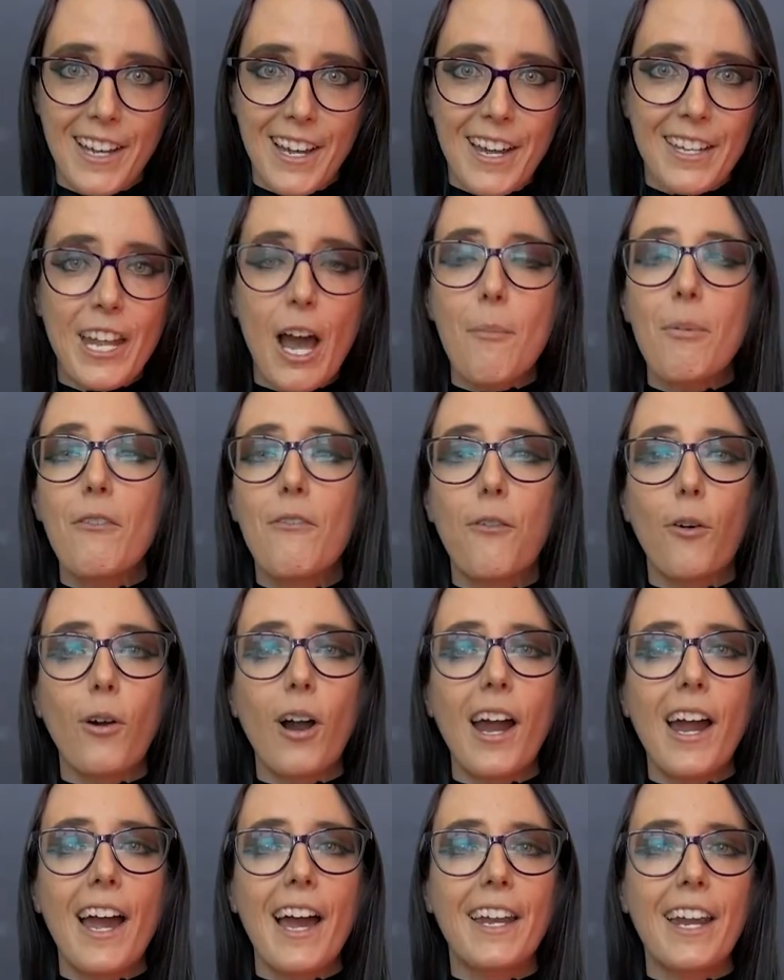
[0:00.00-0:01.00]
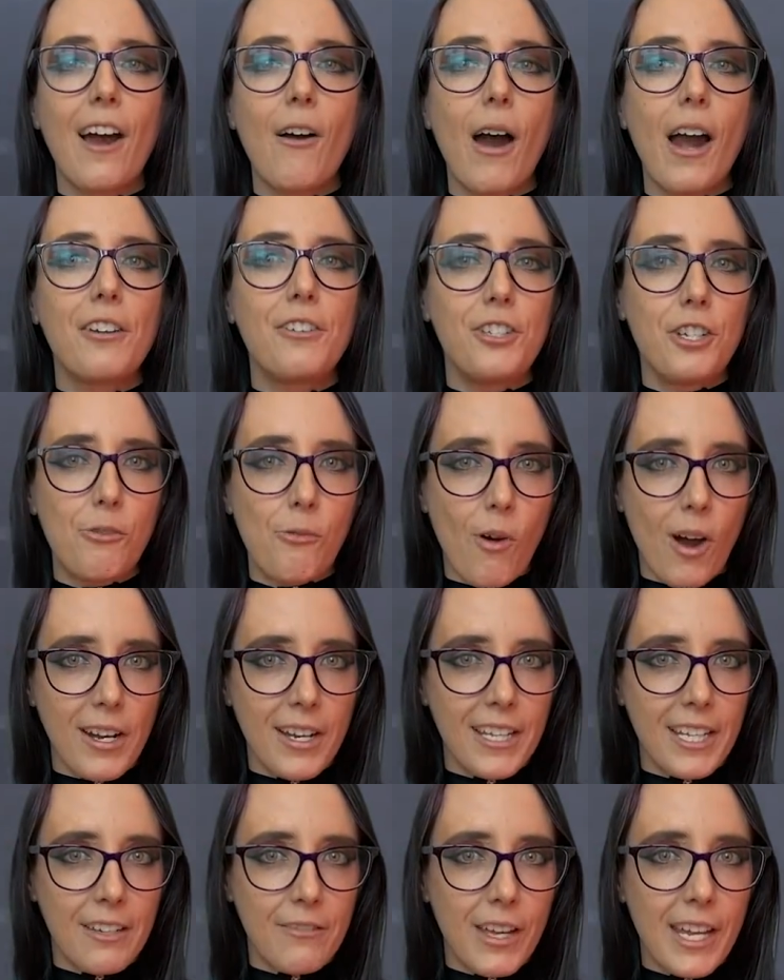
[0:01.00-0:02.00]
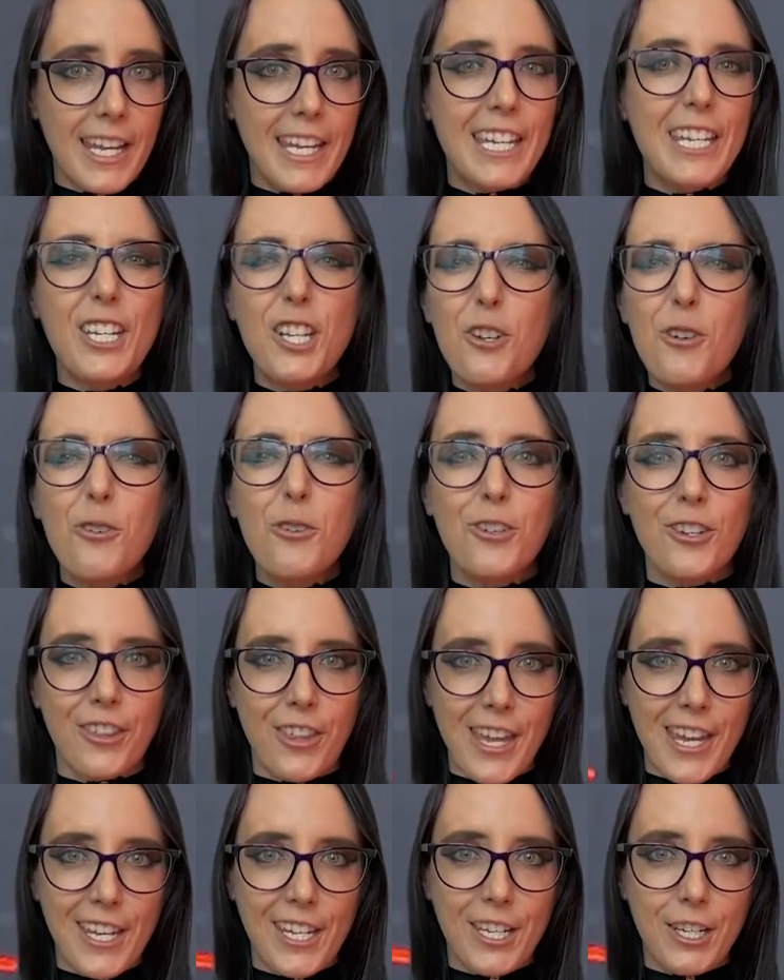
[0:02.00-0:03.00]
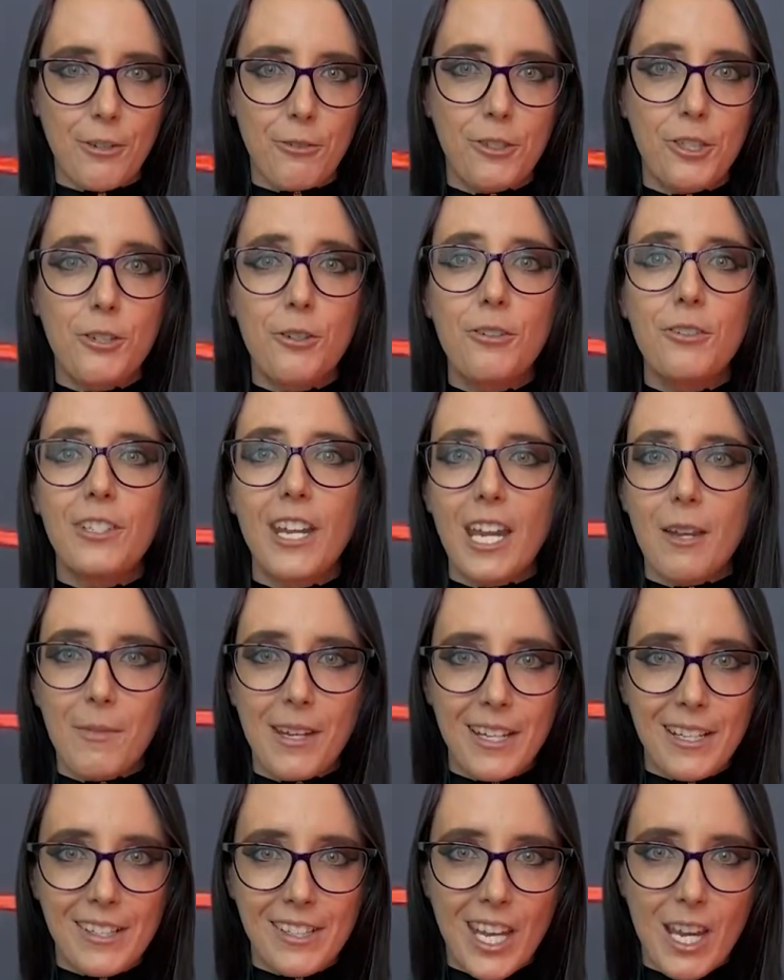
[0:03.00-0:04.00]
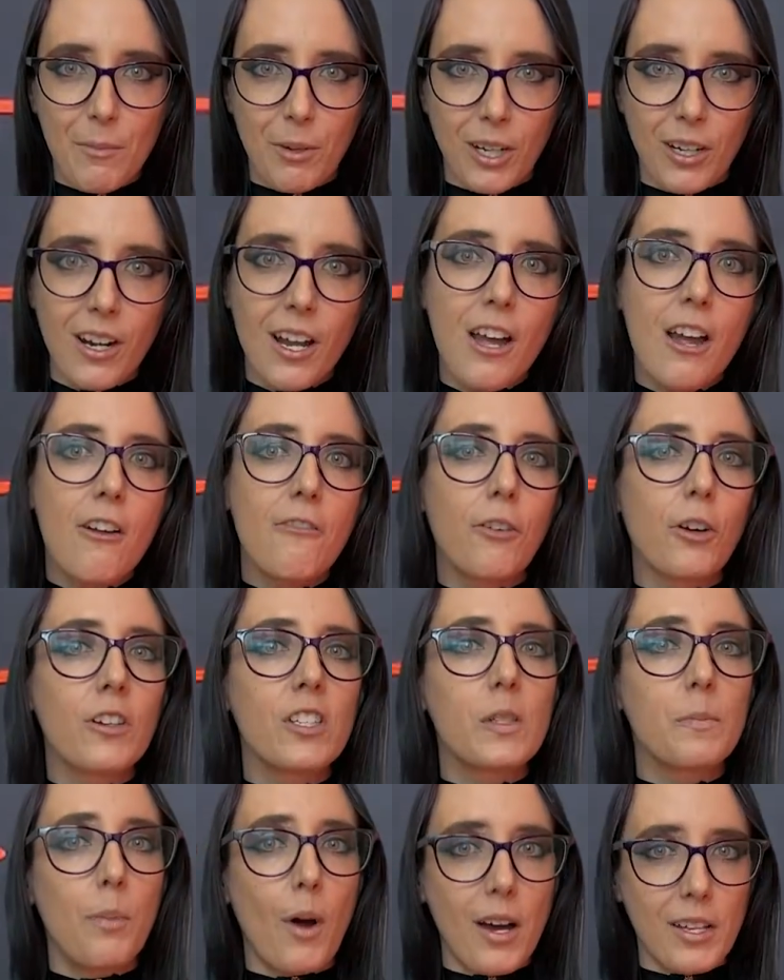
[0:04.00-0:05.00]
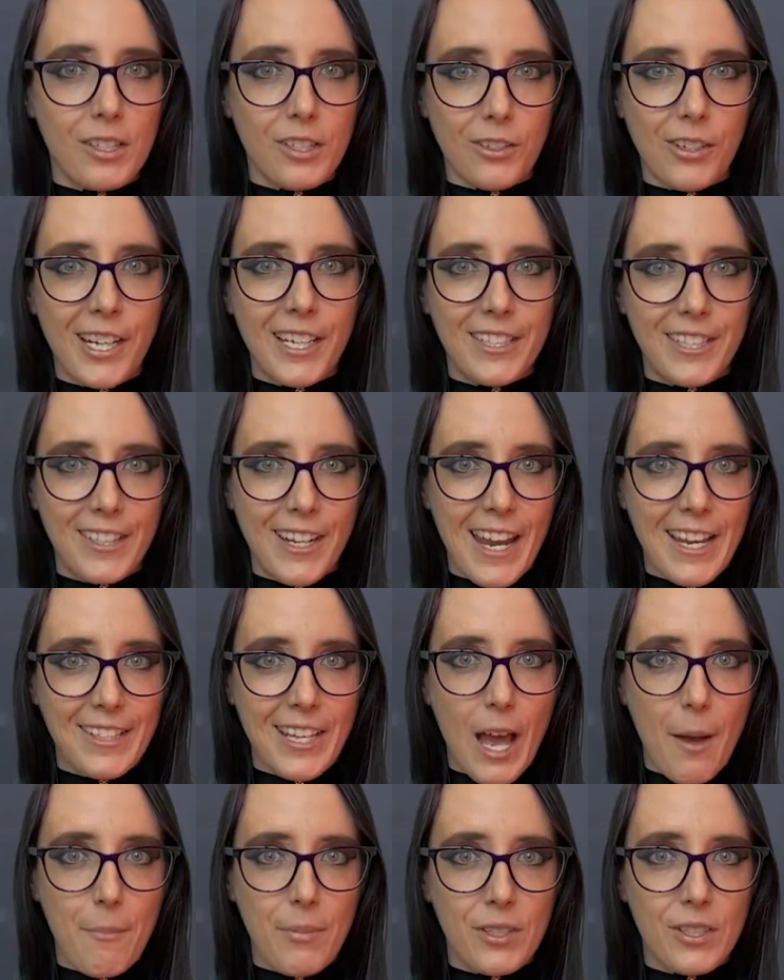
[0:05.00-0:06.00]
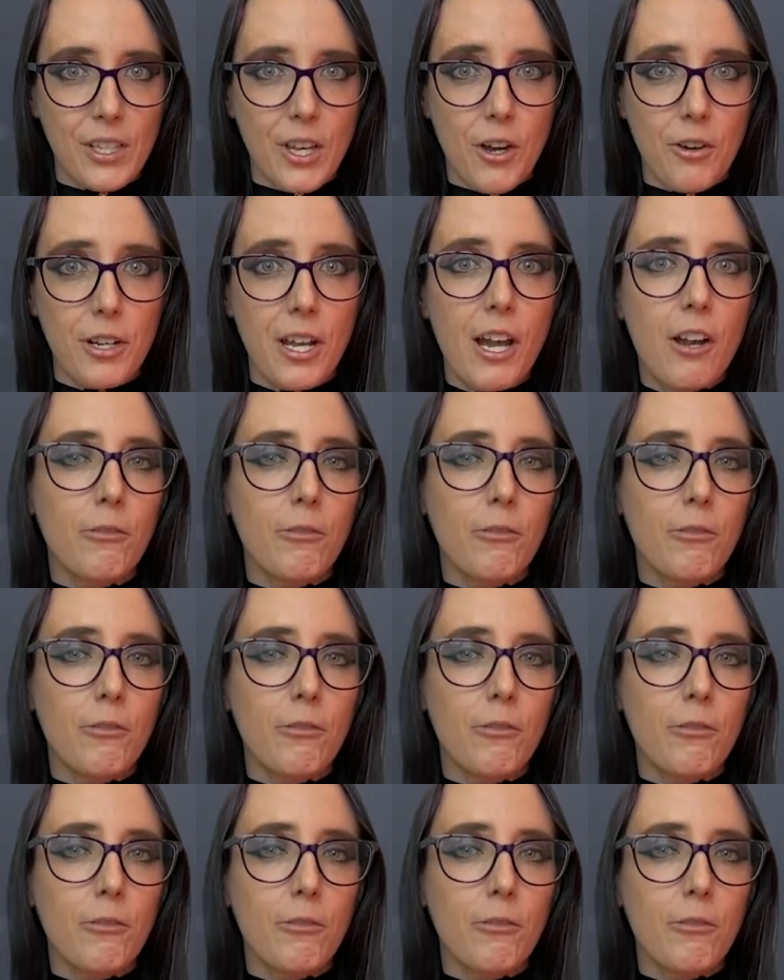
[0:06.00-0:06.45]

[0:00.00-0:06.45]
Now, before I head out, I do want to give a huge thank you to damiensaber for sponsoring today's episode.